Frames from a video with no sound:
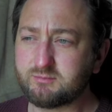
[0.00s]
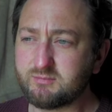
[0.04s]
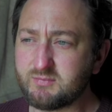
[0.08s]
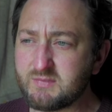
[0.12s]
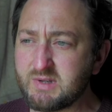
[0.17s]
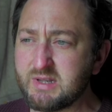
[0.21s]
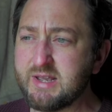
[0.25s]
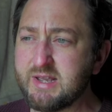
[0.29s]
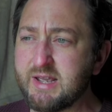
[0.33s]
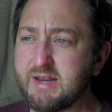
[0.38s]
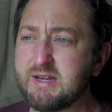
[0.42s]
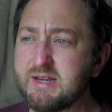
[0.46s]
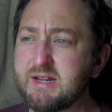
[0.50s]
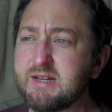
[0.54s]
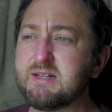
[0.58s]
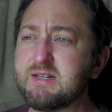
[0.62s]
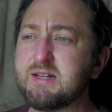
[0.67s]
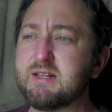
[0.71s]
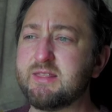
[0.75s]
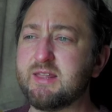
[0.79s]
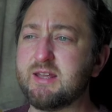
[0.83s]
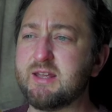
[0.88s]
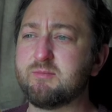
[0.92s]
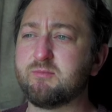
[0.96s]
and
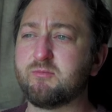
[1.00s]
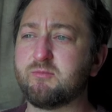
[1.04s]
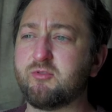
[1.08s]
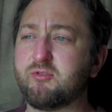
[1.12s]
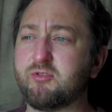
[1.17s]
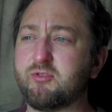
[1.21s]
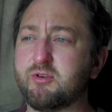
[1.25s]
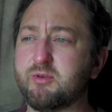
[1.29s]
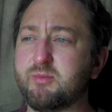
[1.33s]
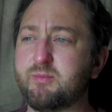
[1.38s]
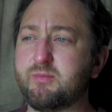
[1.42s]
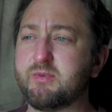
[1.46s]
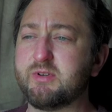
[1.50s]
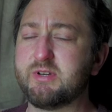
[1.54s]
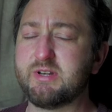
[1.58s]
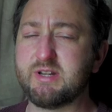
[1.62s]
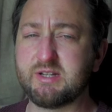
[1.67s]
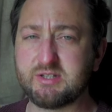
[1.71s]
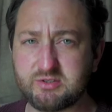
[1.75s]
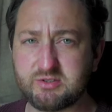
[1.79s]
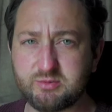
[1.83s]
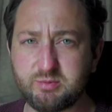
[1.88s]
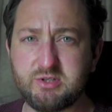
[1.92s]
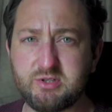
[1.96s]
edit them from
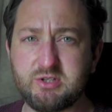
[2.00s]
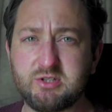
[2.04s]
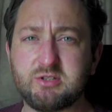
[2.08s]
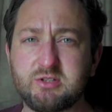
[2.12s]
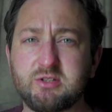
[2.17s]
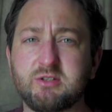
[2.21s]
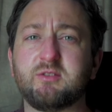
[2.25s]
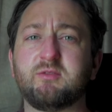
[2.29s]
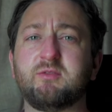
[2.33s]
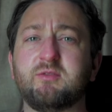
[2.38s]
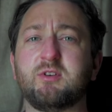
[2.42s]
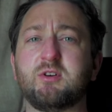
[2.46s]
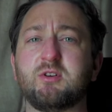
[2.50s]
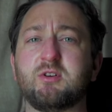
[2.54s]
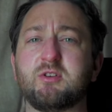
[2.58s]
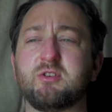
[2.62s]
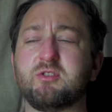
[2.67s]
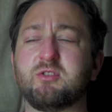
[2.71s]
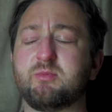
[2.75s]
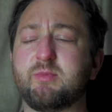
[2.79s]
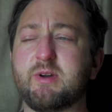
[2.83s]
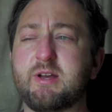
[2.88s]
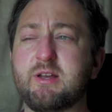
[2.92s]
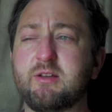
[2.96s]
next week's vlog
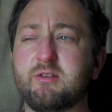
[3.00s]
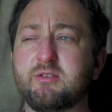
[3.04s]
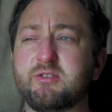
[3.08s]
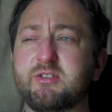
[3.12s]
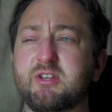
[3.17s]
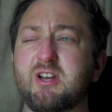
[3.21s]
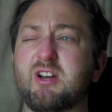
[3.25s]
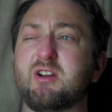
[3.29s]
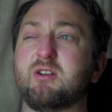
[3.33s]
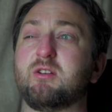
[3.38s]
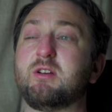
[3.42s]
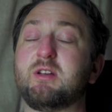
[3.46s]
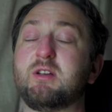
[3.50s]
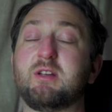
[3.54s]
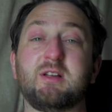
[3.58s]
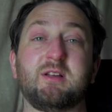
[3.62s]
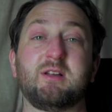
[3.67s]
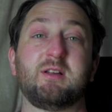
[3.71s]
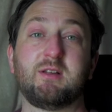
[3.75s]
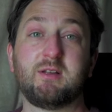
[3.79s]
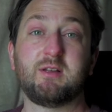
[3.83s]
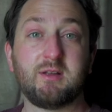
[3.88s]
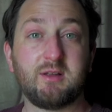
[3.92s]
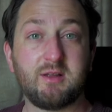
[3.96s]
as well. So
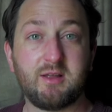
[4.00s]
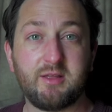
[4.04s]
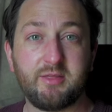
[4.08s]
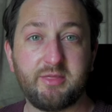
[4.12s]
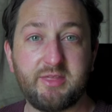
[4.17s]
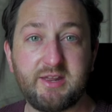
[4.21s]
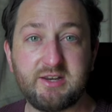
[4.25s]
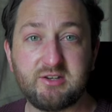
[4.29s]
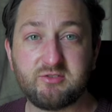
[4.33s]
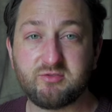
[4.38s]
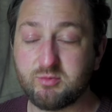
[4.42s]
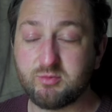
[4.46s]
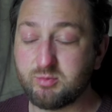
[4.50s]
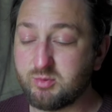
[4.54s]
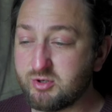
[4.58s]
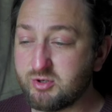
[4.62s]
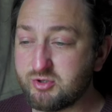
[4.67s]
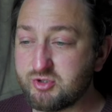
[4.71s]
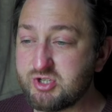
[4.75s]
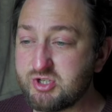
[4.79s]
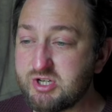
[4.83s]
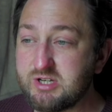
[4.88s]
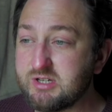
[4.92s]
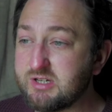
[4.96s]
thanks for
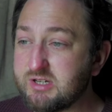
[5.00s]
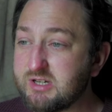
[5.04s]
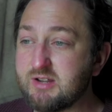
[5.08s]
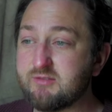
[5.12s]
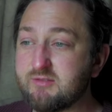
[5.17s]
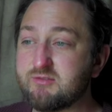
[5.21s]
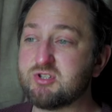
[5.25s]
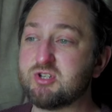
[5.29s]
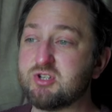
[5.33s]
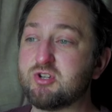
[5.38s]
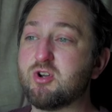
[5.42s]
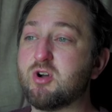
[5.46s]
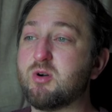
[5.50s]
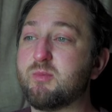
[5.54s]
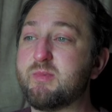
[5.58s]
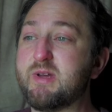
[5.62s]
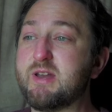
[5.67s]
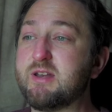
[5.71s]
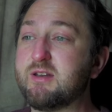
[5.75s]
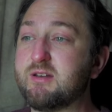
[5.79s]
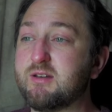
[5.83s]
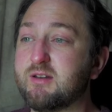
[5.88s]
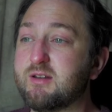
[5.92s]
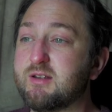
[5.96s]
watching. Give us a
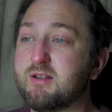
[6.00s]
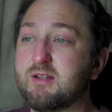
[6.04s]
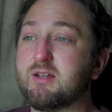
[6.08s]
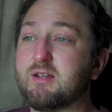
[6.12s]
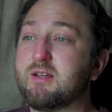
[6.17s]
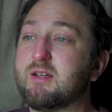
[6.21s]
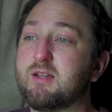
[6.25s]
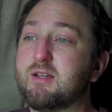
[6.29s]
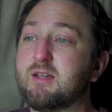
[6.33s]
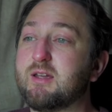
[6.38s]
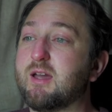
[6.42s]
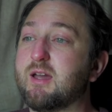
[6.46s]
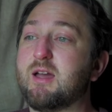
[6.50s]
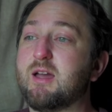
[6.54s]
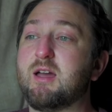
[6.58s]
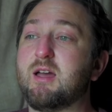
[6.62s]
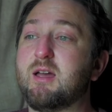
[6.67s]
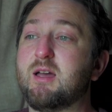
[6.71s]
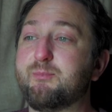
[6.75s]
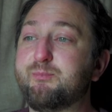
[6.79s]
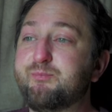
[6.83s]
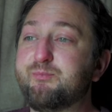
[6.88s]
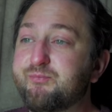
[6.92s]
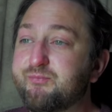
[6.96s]
comment,
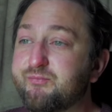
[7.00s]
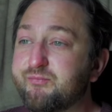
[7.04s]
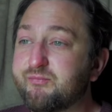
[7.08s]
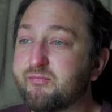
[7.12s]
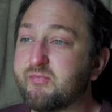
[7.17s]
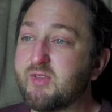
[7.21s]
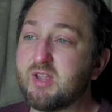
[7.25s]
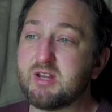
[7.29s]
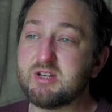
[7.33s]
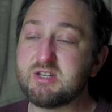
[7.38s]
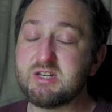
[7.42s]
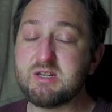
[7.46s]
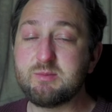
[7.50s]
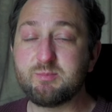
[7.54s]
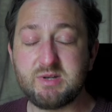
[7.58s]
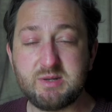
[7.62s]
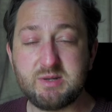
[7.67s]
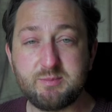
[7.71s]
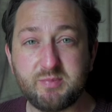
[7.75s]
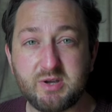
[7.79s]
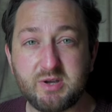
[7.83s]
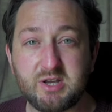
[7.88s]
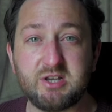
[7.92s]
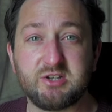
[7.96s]
a deeply
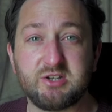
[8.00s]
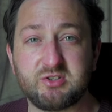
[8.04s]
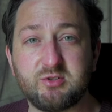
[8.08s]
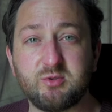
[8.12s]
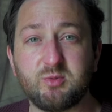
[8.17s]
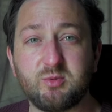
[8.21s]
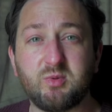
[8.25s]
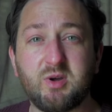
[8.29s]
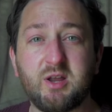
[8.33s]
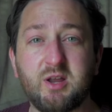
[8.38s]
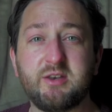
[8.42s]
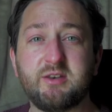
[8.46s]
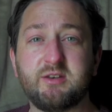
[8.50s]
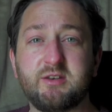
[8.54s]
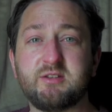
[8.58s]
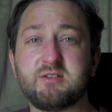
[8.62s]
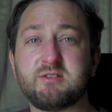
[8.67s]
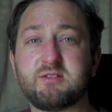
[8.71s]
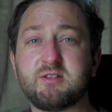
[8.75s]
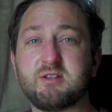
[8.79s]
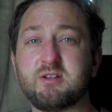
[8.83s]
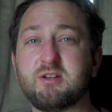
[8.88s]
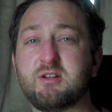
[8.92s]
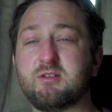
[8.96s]
personal one that's
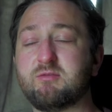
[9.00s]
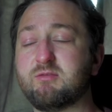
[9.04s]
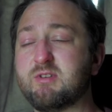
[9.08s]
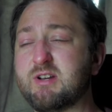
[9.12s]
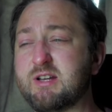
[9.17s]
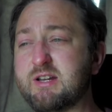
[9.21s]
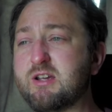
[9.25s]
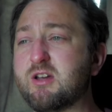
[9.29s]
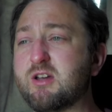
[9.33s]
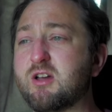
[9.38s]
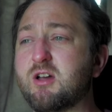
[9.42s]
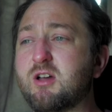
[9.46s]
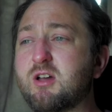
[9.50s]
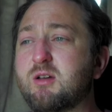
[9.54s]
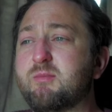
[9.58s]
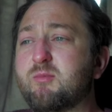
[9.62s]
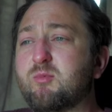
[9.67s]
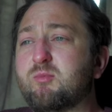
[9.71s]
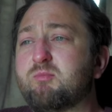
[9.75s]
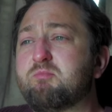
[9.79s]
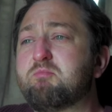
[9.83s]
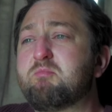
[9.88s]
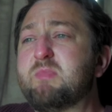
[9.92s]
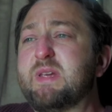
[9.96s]
going to really hurt
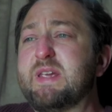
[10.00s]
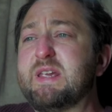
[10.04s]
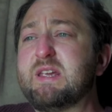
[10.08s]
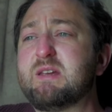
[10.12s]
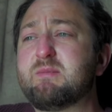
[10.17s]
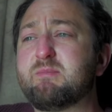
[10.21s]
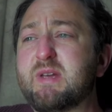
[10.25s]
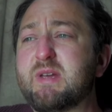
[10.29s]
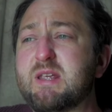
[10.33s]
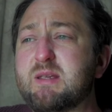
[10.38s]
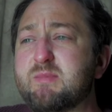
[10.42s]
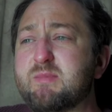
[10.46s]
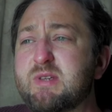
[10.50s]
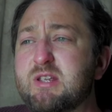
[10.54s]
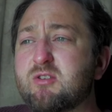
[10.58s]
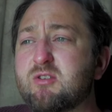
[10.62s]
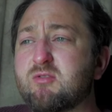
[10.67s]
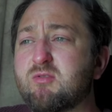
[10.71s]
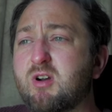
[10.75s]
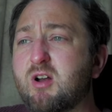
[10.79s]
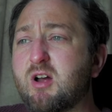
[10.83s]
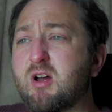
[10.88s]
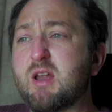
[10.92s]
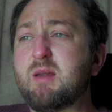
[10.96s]
me and make me
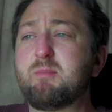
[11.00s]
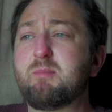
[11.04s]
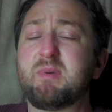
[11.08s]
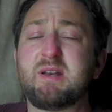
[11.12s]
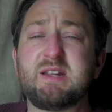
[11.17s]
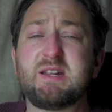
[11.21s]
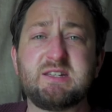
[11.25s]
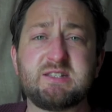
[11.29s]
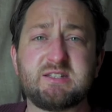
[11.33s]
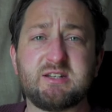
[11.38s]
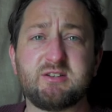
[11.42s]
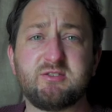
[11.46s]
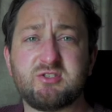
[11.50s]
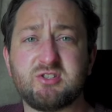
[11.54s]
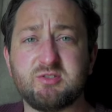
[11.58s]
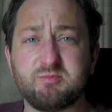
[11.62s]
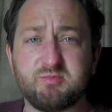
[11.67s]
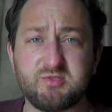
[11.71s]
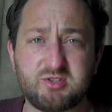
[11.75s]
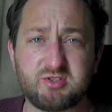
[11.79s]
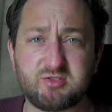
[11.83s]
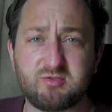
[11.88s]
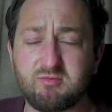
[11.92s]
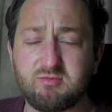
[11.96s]
cry. Please don't
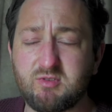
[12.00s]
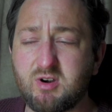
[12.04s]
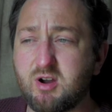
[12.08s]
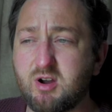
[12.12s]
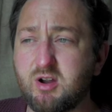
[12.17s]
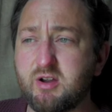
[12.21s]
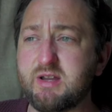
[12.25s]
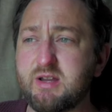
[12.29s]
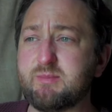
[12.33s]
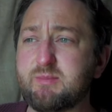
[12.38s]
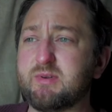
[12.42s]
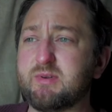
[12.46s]
subscribe,